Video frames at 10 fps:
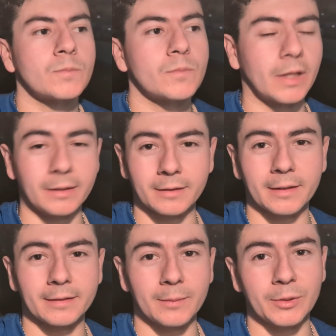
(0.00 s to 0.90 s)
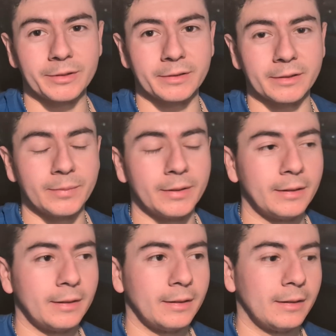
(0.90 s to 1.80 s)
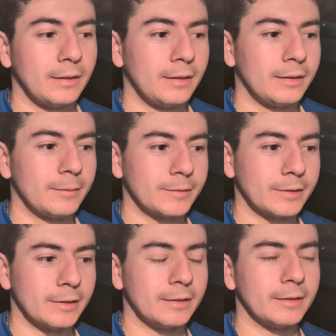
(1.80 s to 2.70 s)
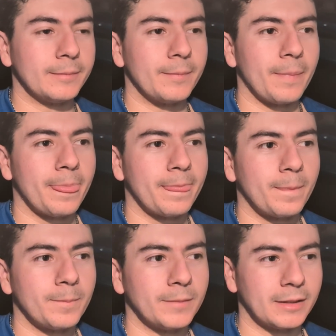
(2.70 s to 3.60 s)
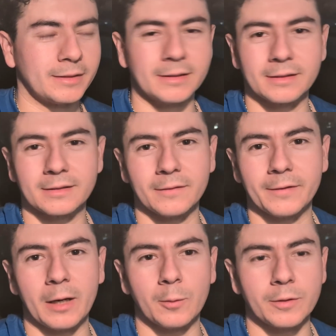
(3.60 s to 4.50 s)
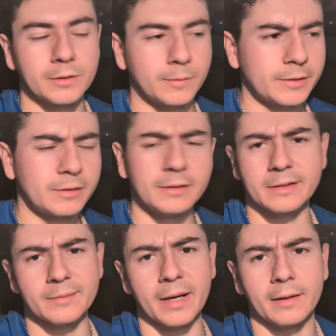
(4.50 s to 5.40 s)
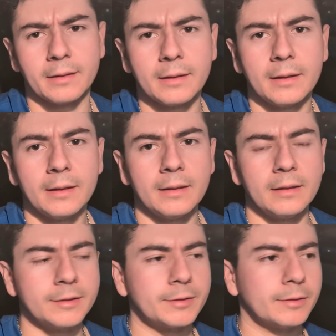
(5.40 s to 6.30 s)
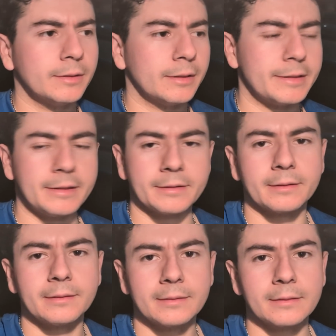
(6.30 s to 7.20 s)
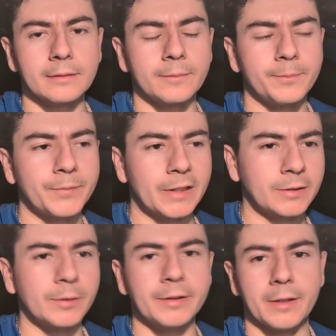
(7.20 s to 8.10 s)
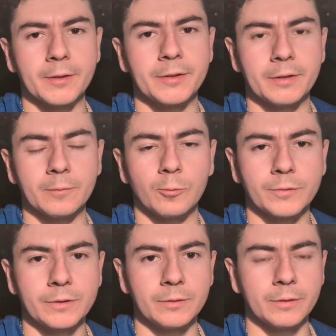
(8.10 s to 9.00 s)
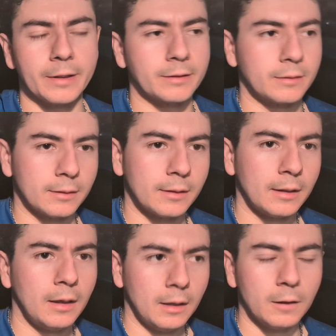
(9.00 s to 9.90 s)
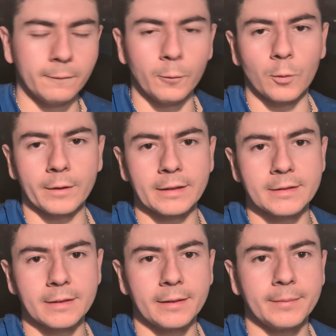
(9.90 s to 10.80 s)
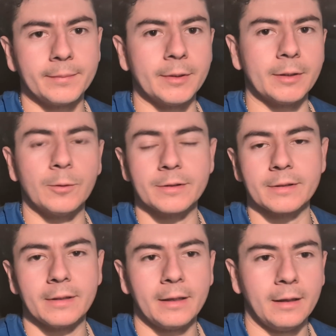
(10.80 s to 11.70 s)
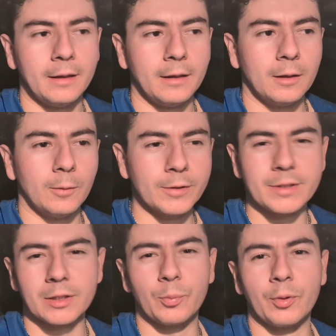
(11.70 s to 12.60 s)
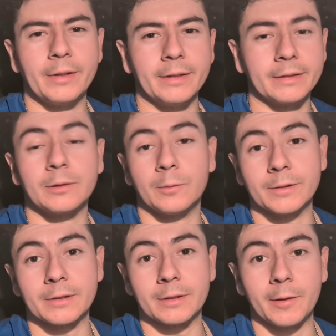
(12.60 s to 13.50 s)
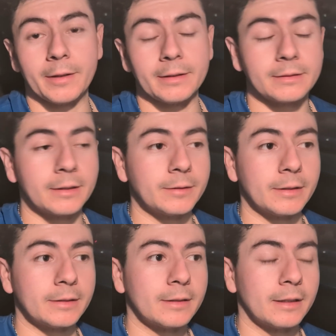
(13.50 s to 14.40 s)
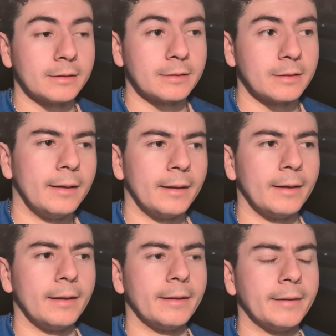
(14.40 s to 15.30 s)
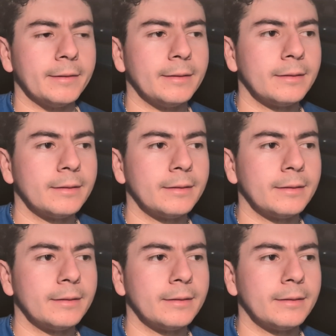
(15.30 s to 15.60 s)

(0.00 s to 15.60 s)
I didn't get that much sleep. Like 6, 7 hours, which still isn't bad. It's still decent. So I still had the energy to do like a full workout today, but it wasn't the prettiest and it wasn't the greatest, as you guys could tell. And